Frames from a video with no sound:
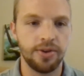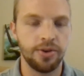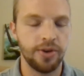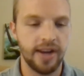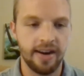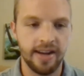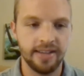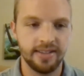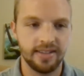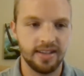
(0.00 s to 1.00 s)

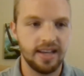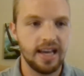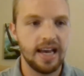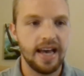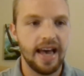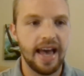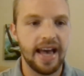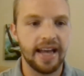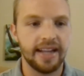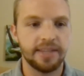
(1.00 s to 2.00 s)
Gutierrez.
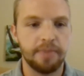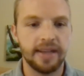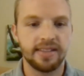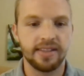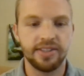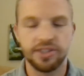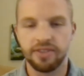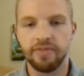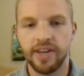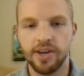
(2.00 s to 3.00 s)
And it's basically just
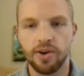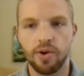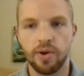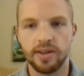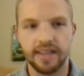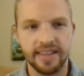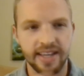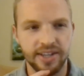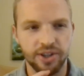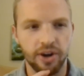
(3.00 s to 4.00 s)
a video course. I
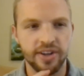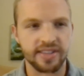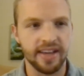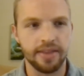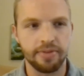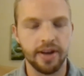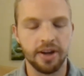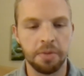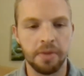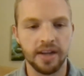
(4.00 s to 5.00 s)
think he charges like
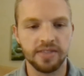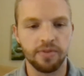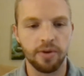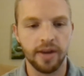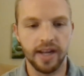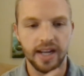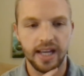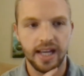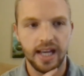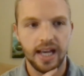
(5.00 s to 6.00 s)
$300 for it.
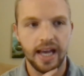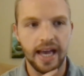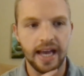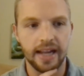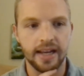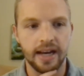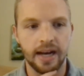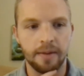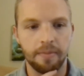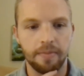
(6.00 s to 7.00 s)
And
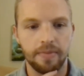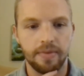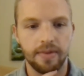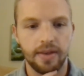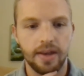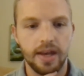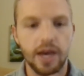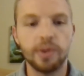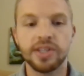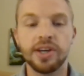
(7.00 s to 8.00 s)

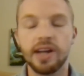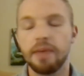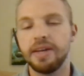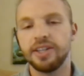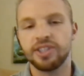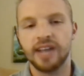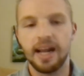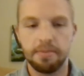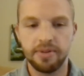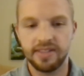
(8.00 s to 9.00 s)
it was good. I mean, it just
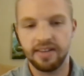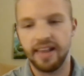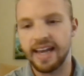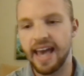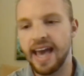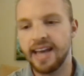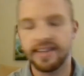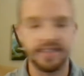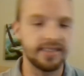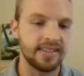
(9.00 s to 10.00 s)
kind of puts it like A
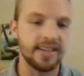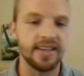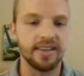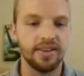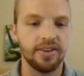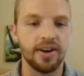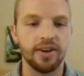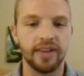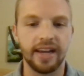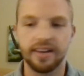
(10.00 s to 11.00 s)
to Z,
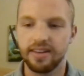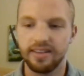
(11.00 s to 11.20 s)
like